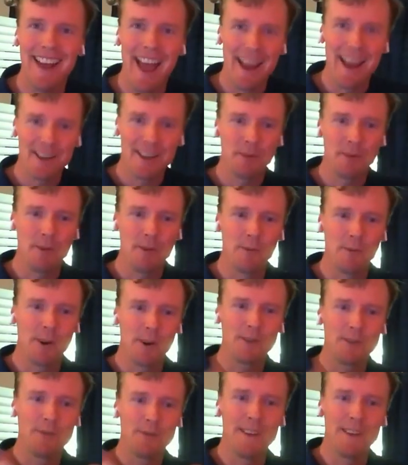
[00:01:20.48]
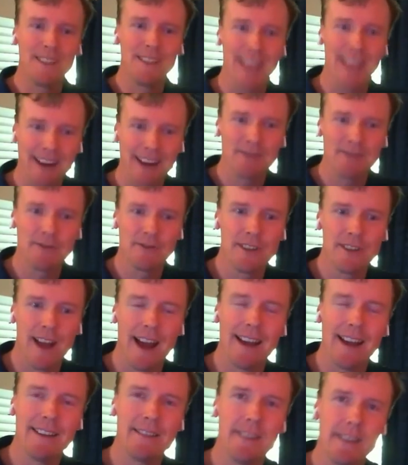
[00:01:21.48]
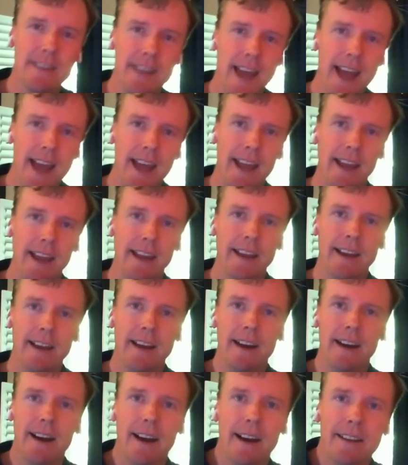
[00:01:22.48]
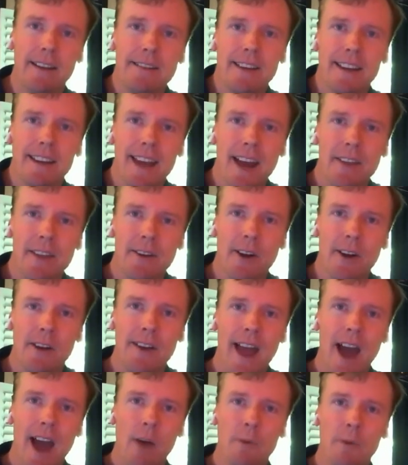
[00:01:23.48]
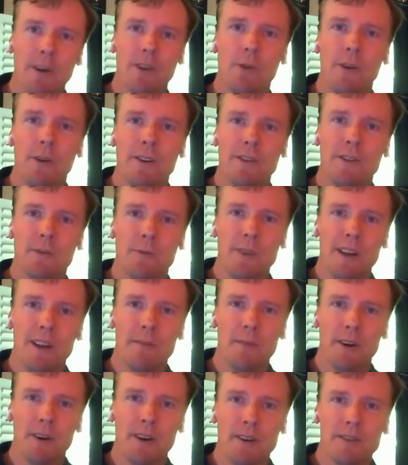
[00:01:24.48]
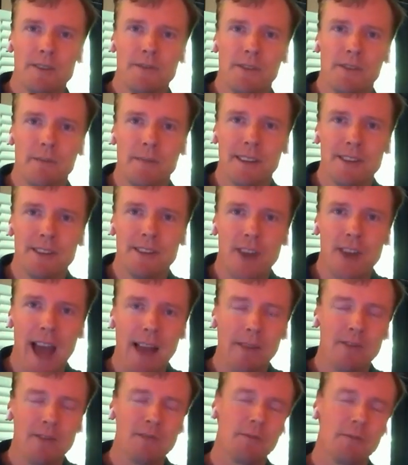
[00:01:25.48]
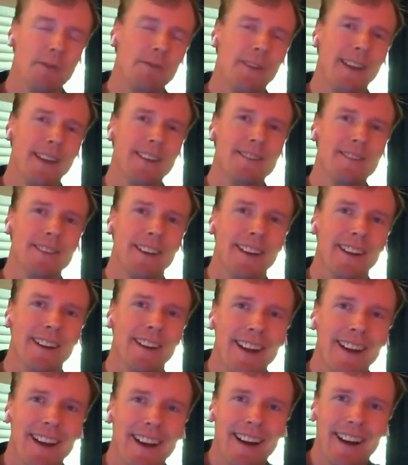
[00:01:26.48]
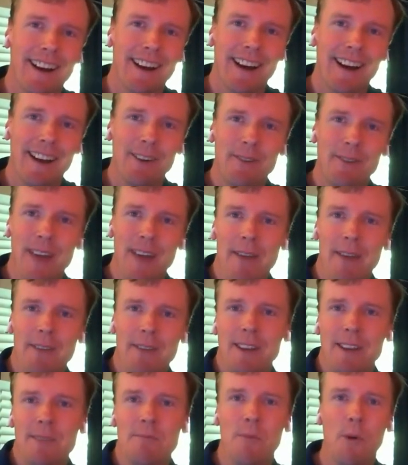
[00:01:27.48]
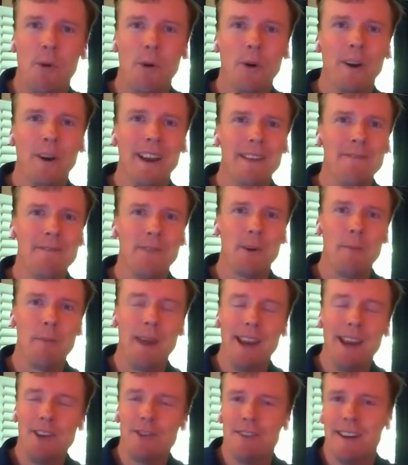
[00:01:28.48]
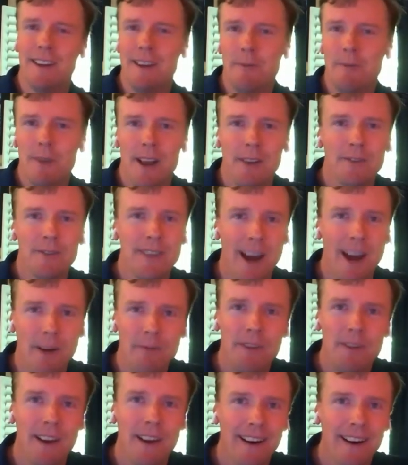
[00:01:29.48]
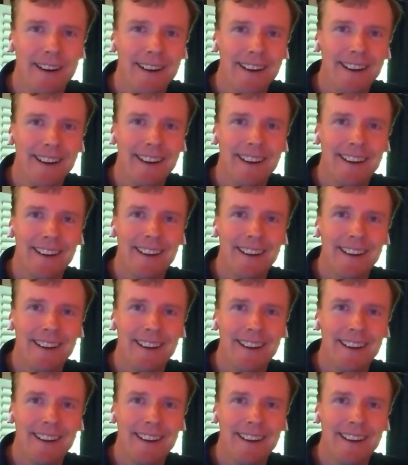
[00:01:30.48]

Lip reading: And as we work through this exercise today together on how we're going to reemerge from this challenge we're facing, I don't have any more information than anyone else out there.